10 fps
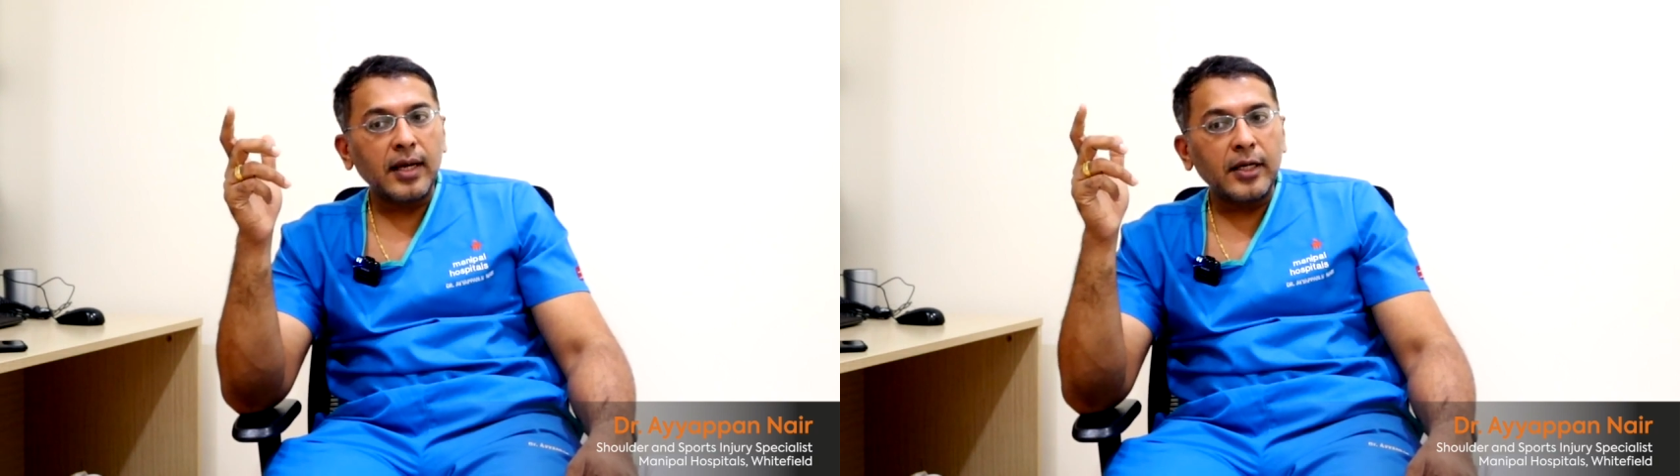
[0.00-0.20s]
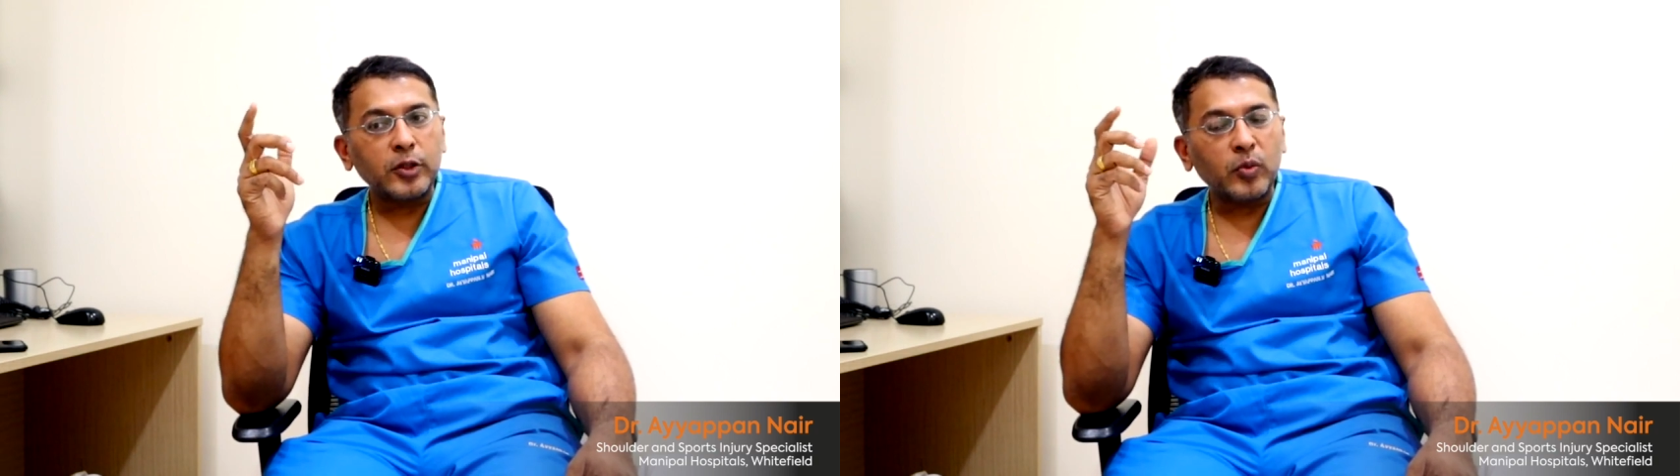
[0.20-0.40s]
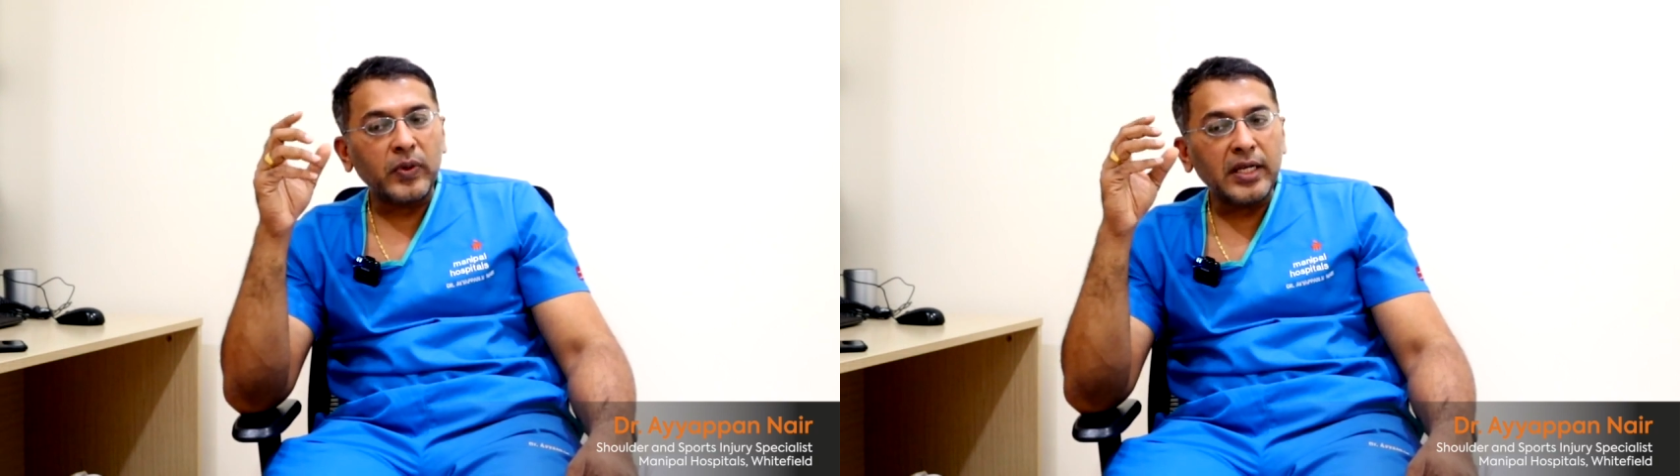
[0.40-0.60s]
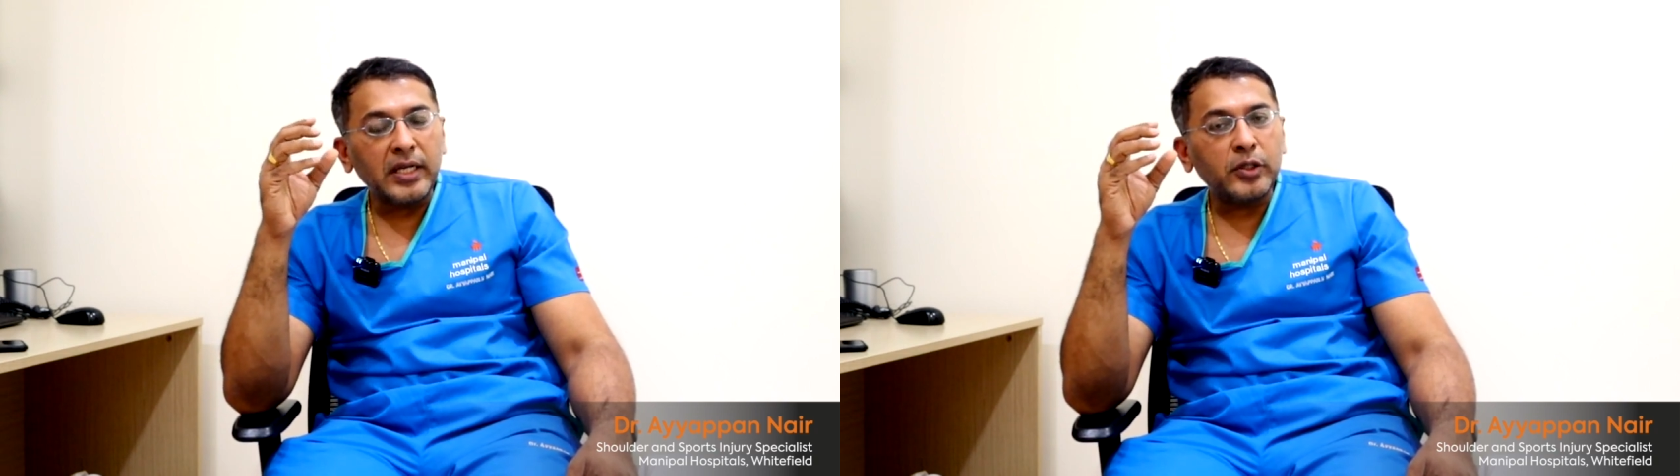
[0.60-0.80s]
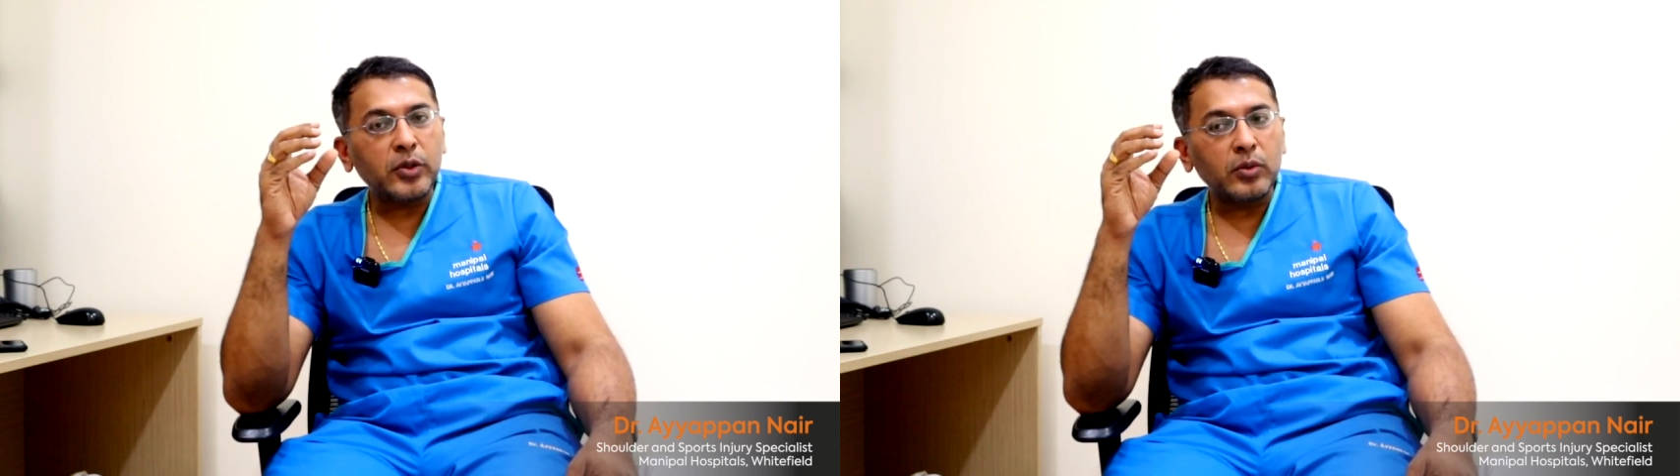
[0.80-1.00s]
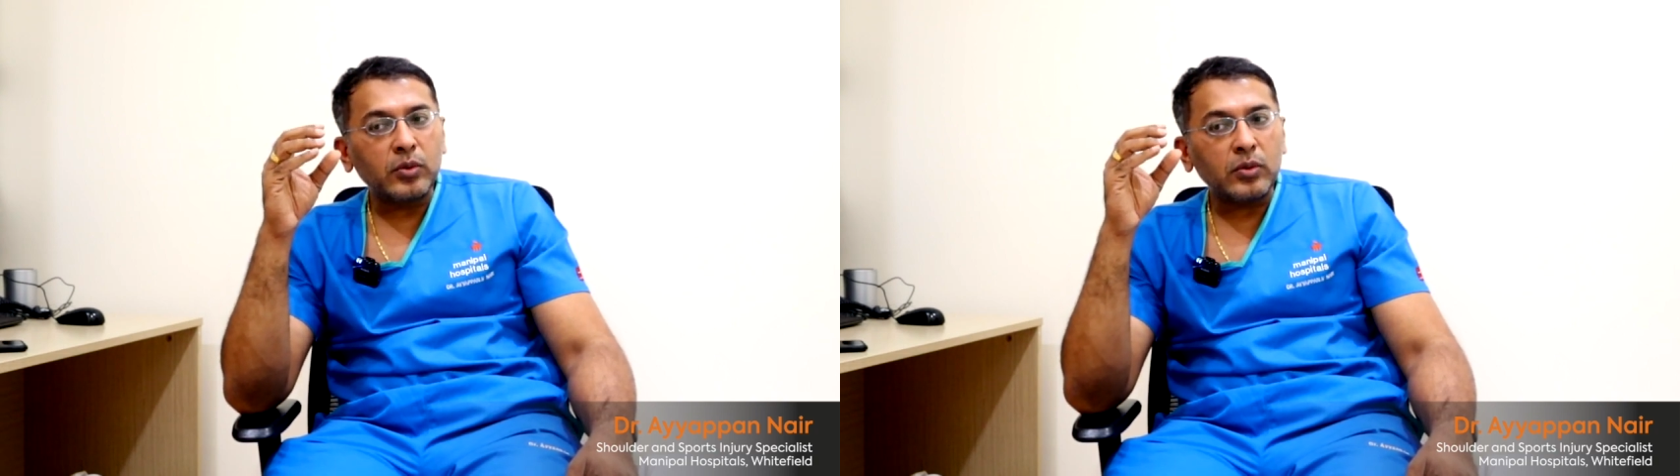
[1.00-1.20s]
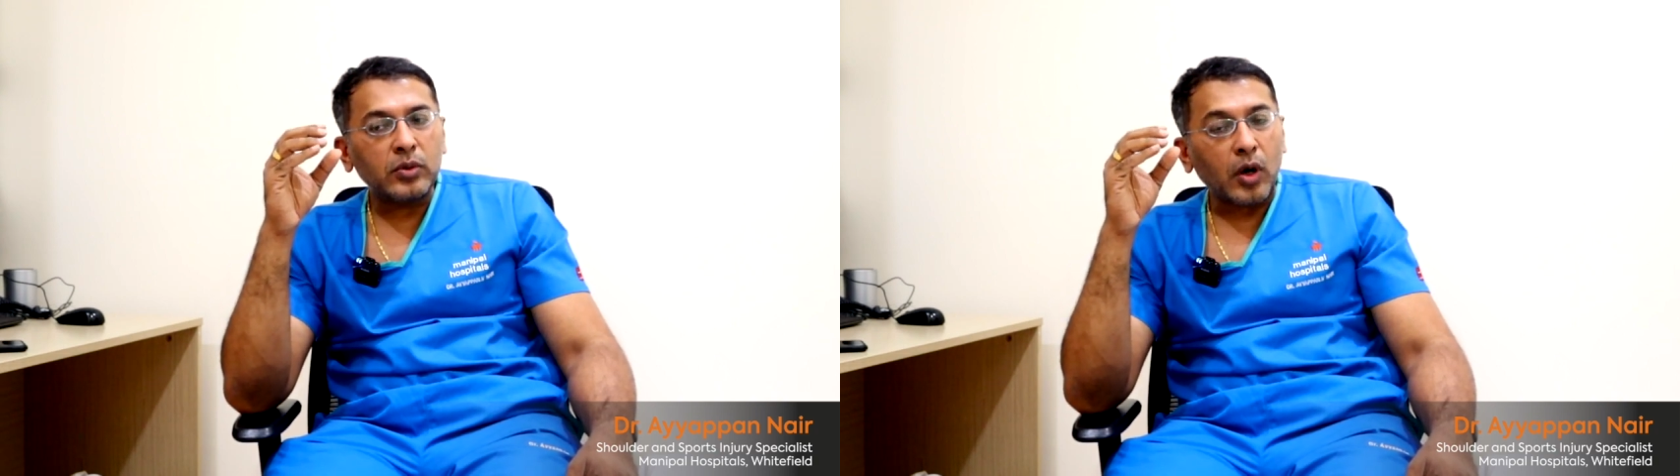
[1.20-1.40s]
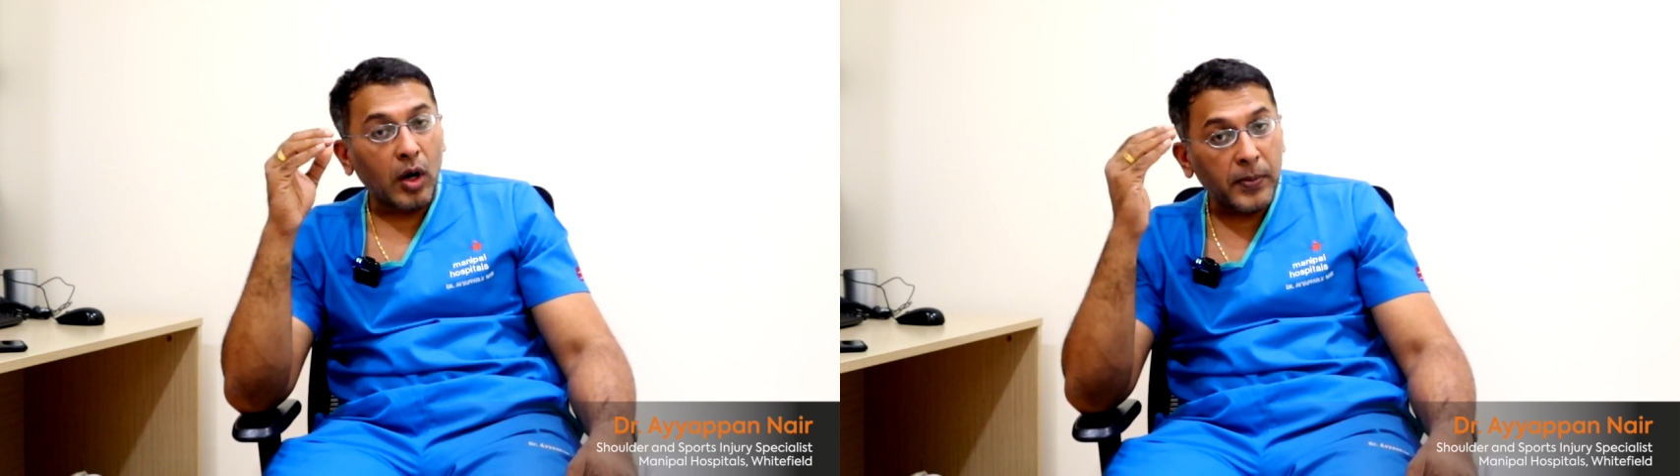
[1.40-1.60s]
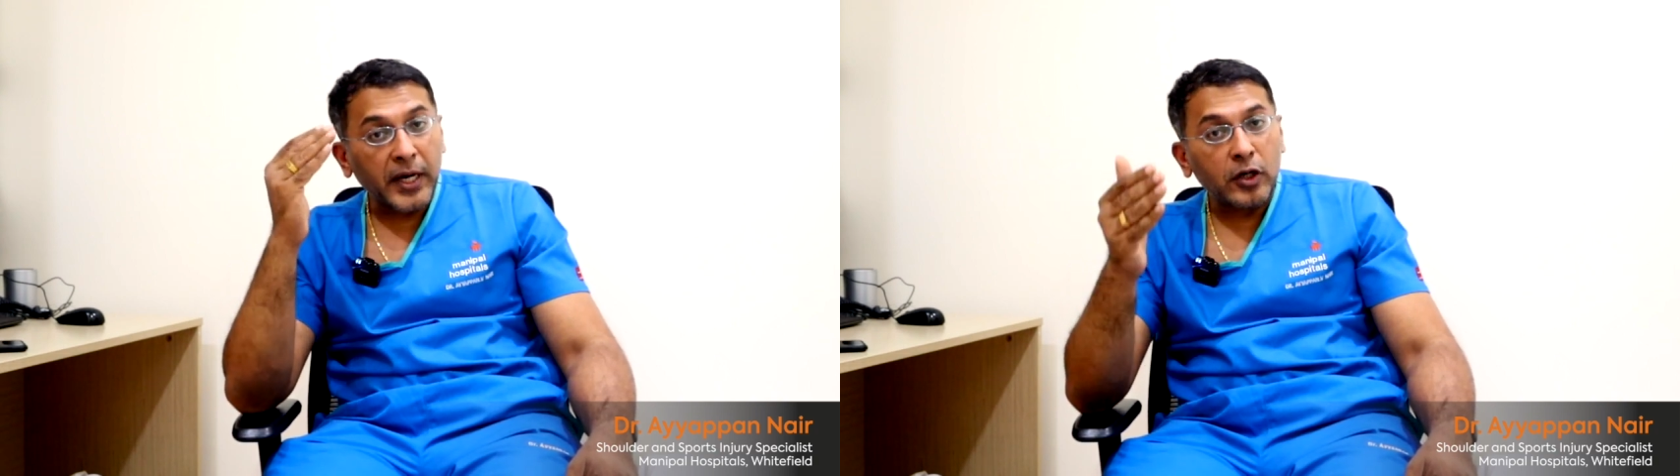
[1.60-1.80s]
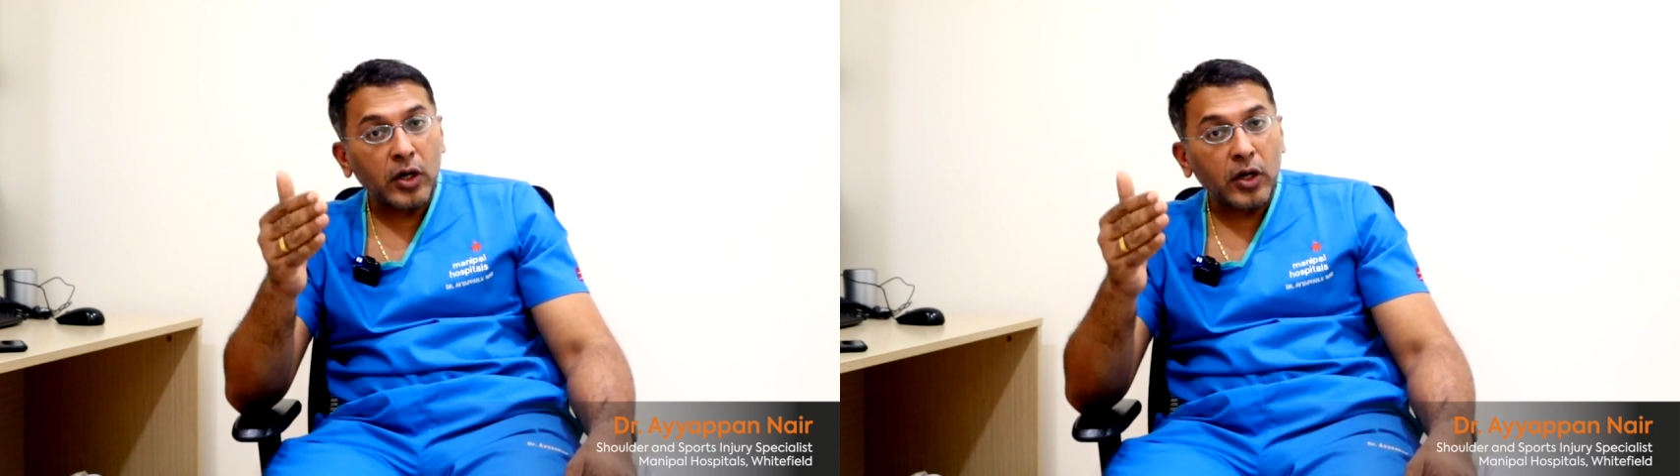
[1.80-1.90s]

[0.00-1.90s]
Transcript: So we need to operate